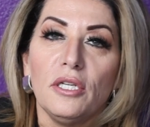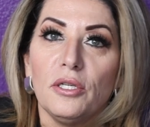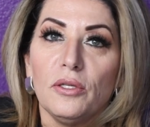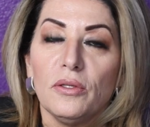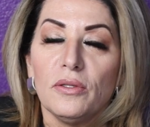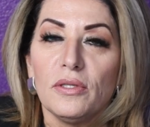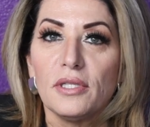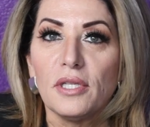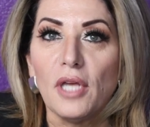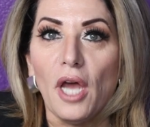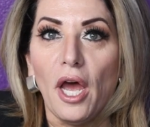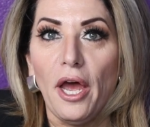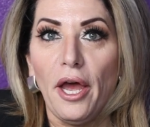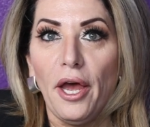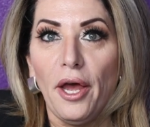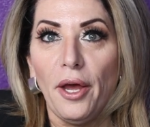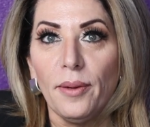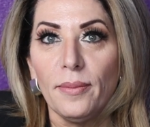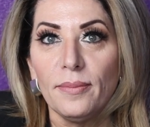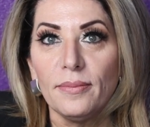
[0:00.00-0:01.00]
news.
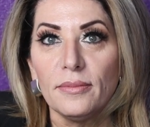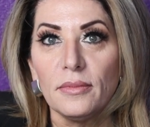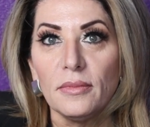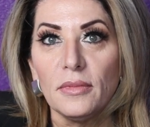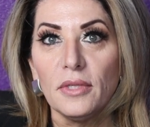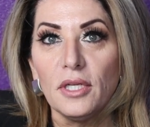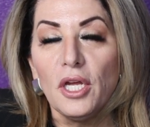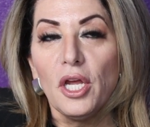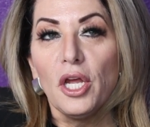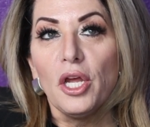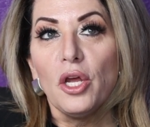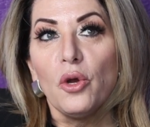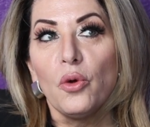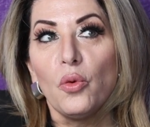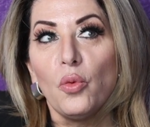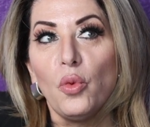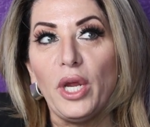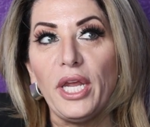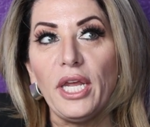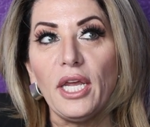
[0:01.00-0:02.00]

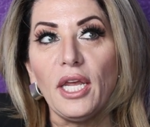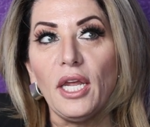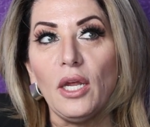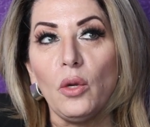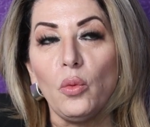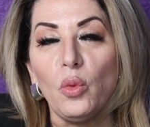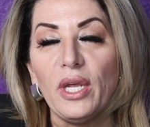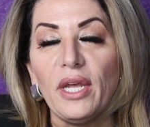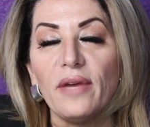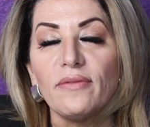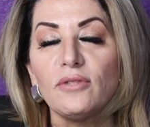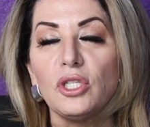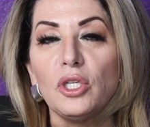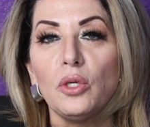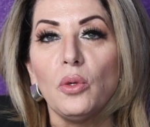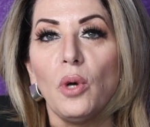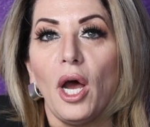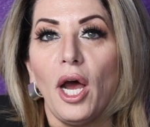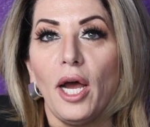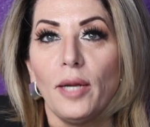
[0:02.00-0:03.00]
We have
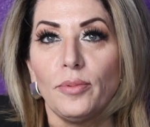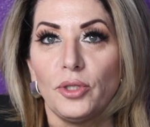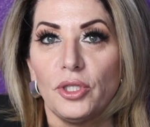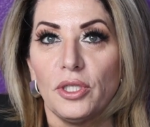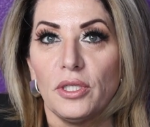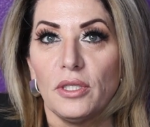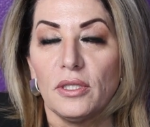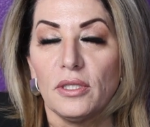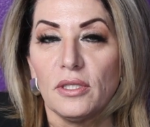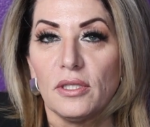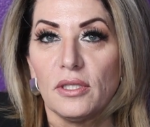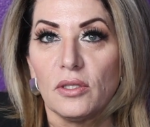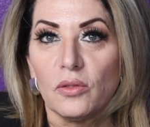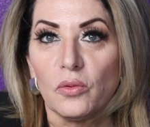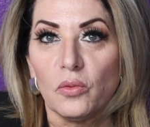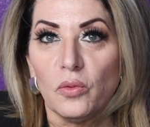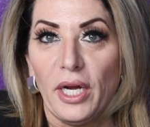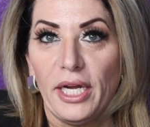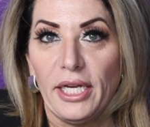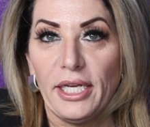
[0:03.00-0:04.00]
two options
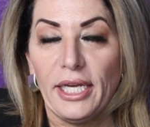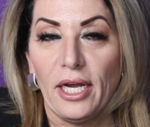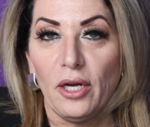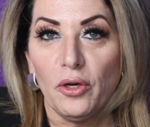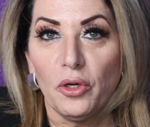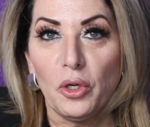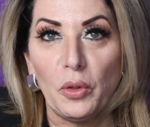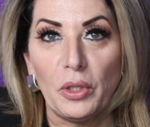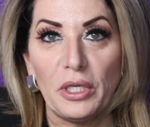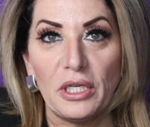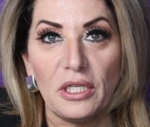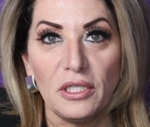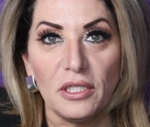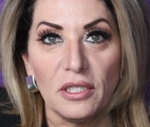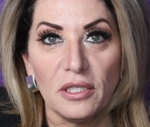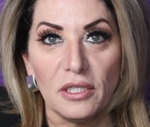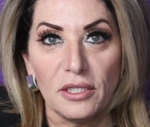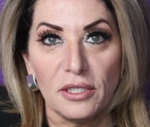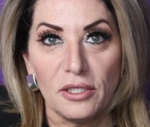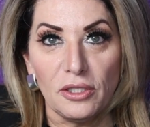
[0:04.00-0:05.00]
right now going
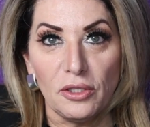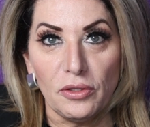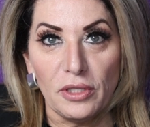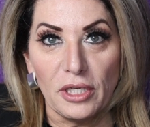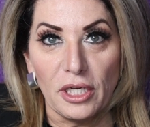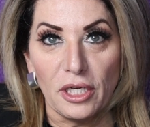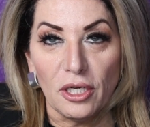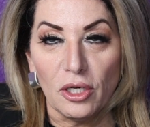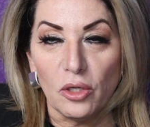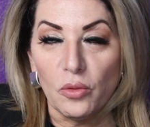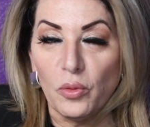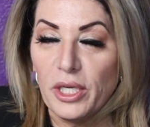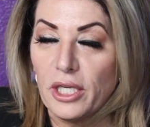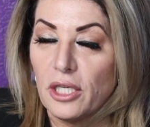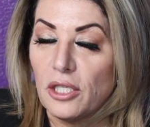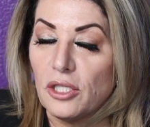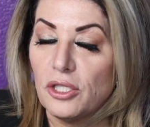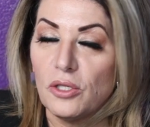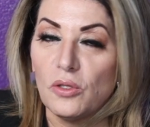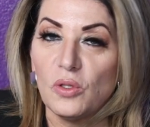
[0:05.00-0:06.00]
into this new year. We
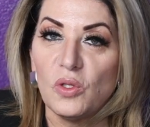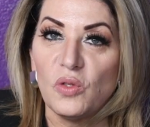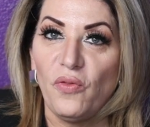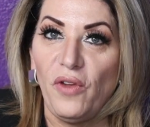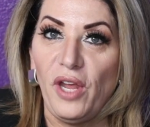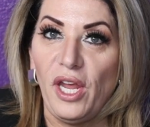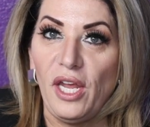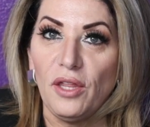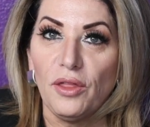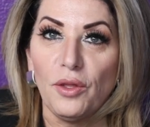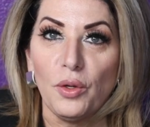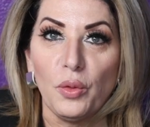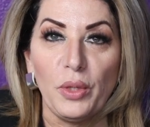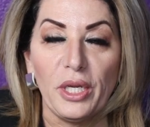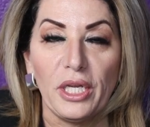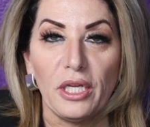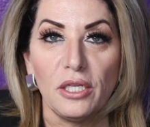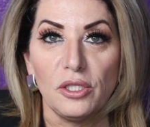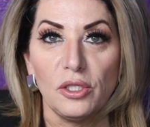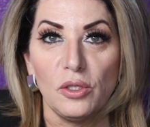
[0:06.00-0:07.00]
can choose faith or
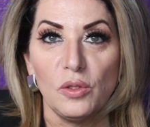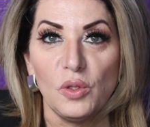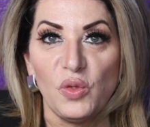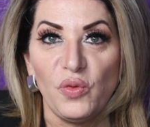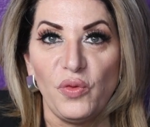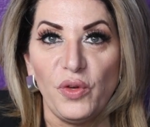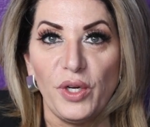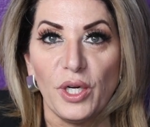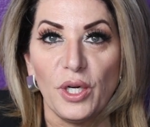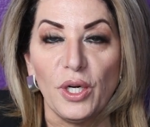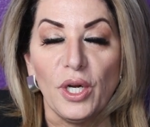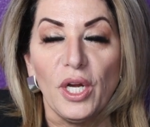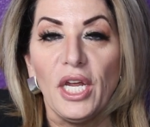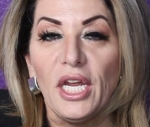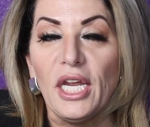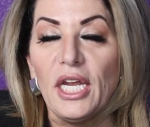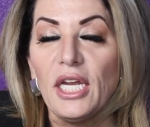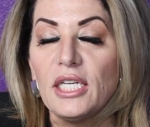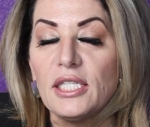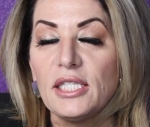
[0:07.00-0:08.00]
we can choose fear.
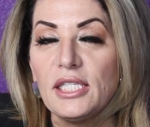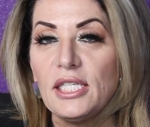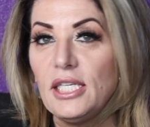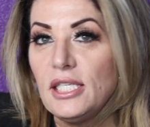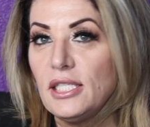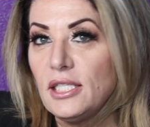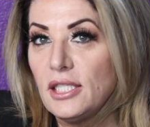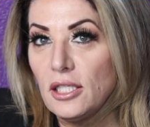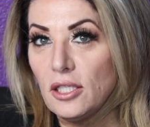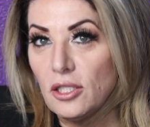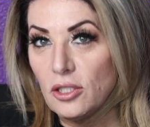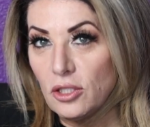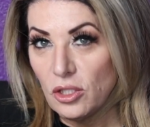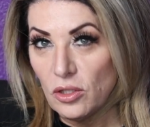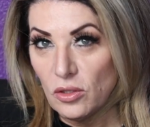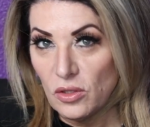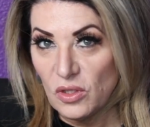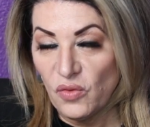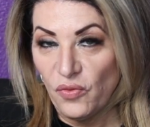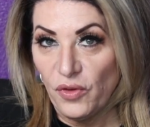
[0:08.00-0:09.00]
It's easy to
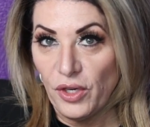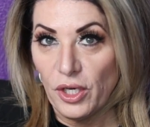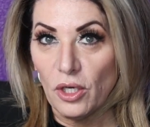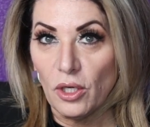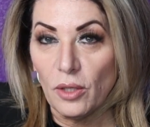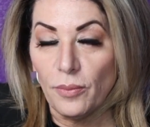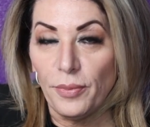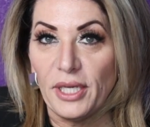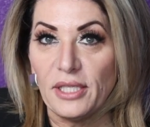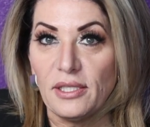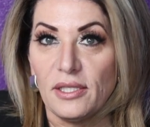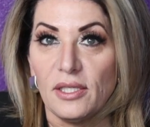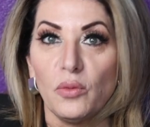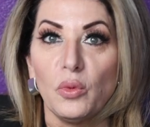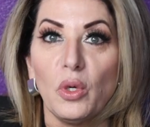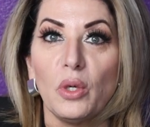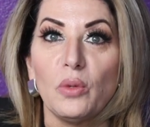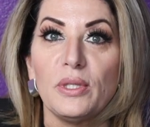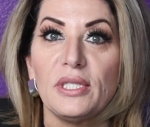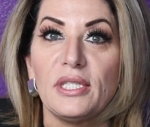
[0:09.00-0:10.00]
choose fear based on
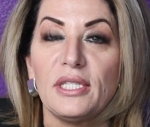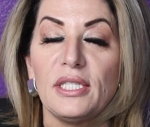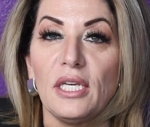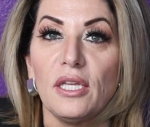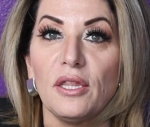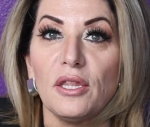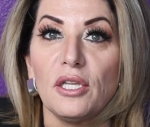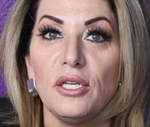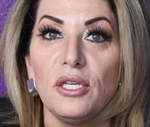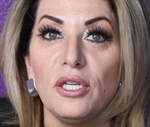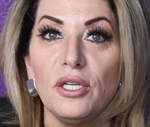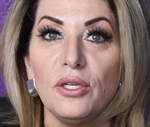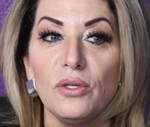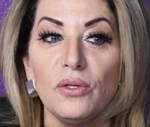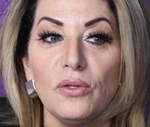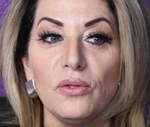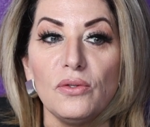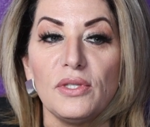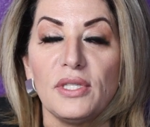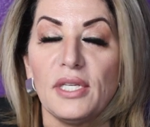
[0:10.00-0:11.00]
what we see in the
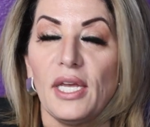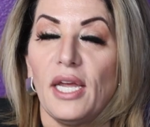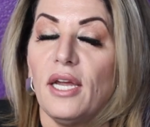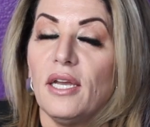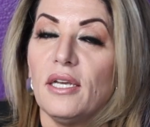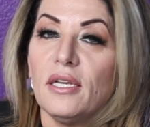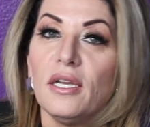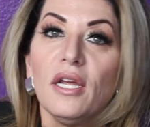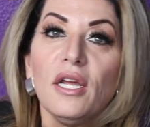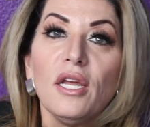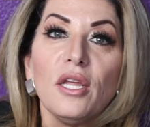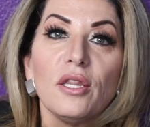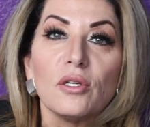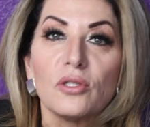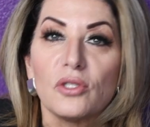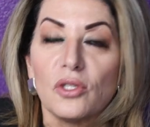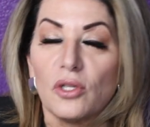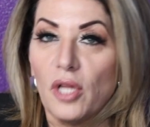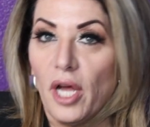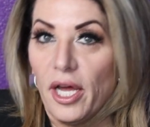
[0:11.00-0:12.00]
news, and
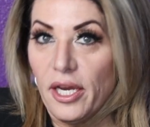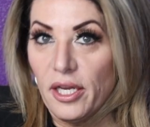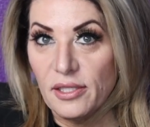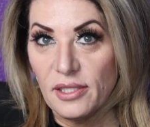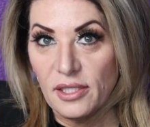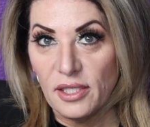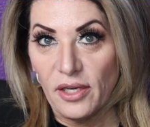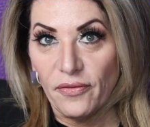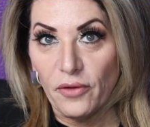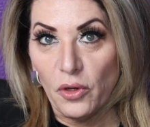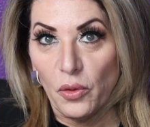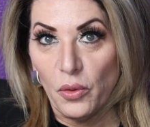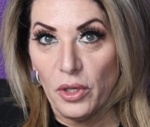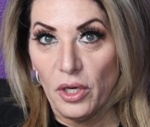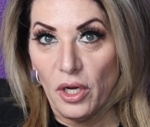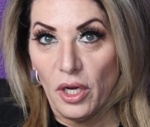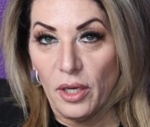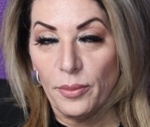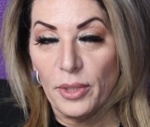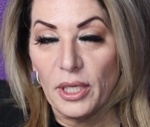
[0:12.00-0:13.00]
there's a lot of stuff
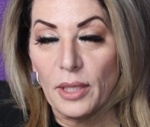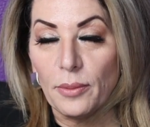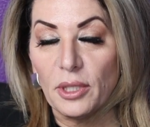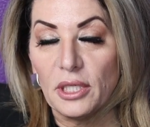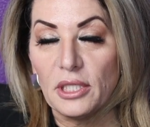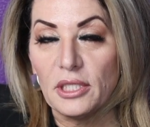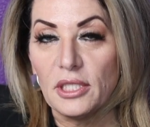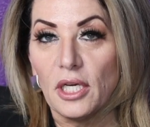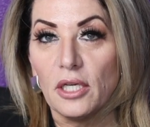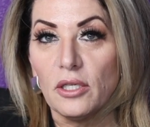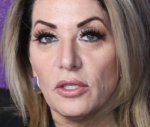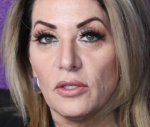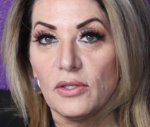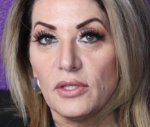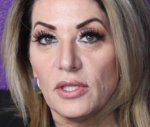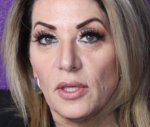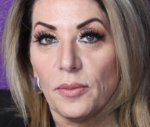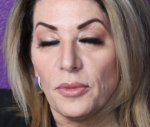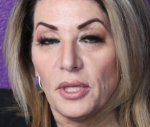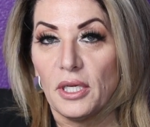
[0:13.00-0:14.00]
going on, but I'm going to tell you
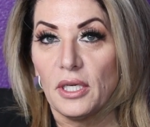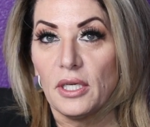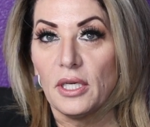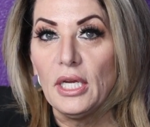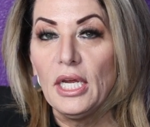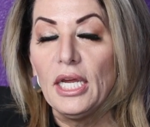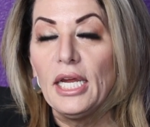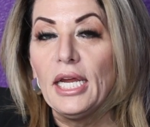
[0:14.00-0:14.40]
something.